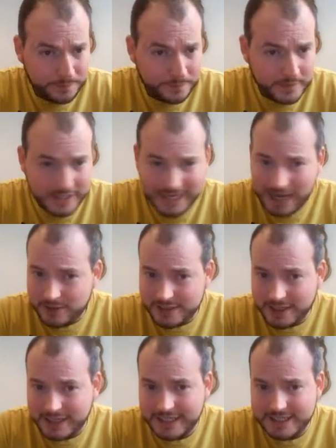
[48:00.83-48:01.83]
now
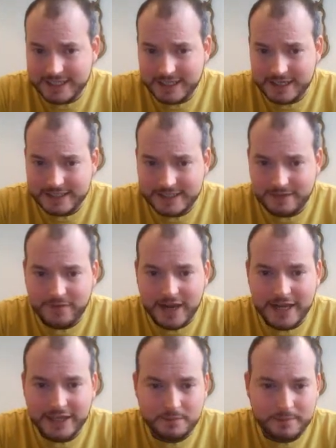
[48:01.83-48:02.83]
suddenly it's a
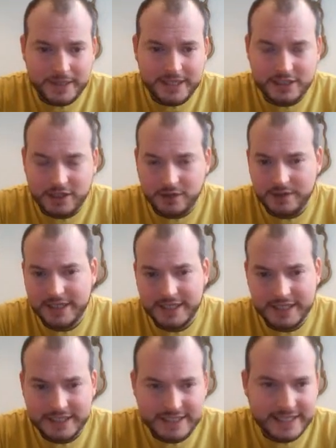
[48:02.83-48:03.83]
fairly good piece. You know,
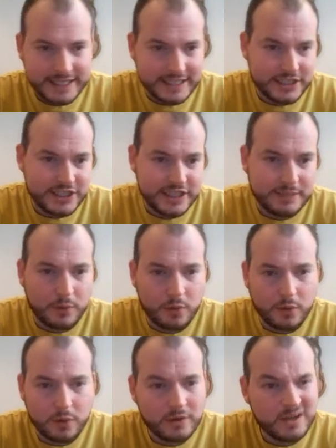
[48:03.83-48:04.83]
it's attacking the g
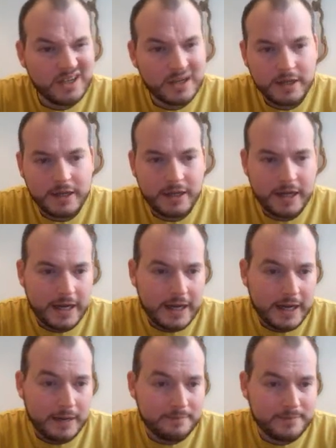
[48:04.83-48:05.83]
pawn.
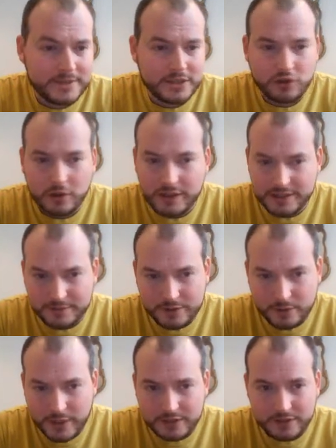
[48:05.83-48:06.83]
It's controlling some
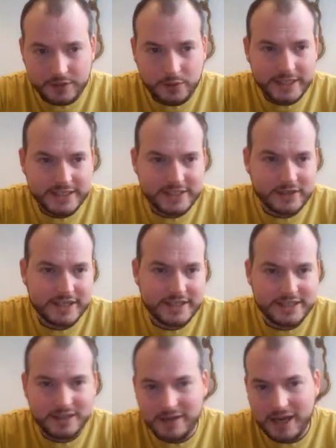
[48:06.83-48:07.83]
squares on the queen side.
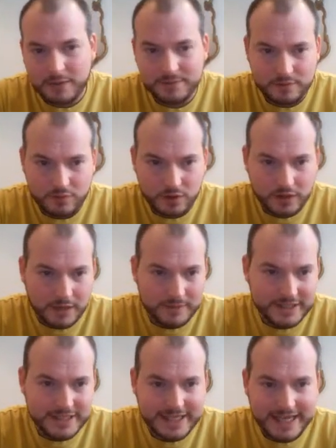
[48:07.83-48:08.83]
You know, it helps the rook come
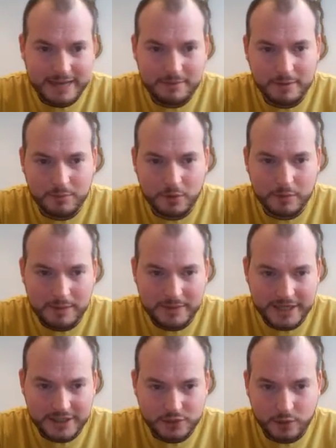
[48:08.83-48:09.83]
into the game a bit more. Maybe
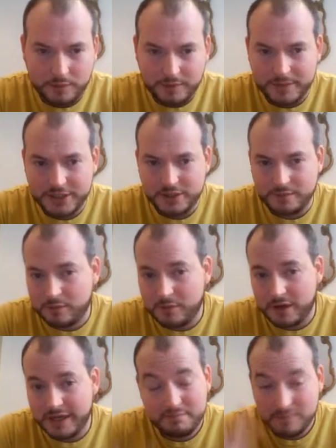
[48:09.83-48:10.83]
he can swap the bishop for
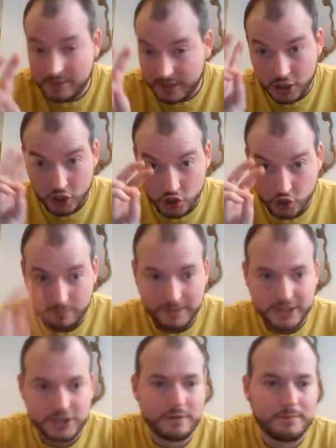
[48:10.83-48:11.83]
my good
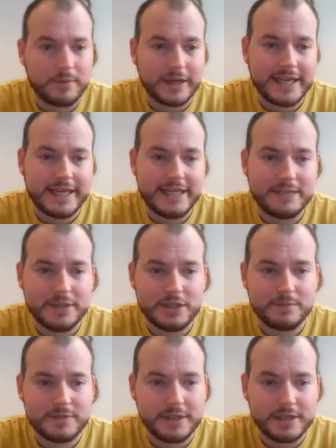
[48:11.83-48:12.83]
bishop by getting his
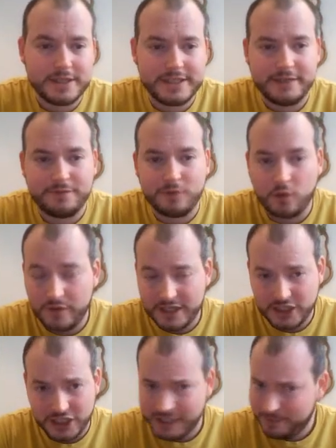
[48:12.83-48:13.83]
bishop to c4
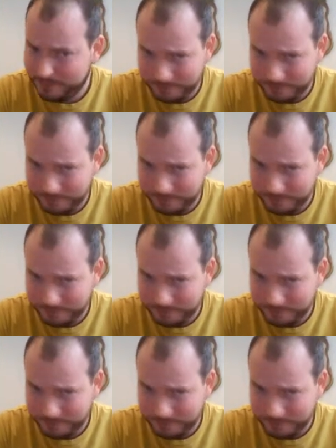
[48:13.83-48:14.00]
eventually.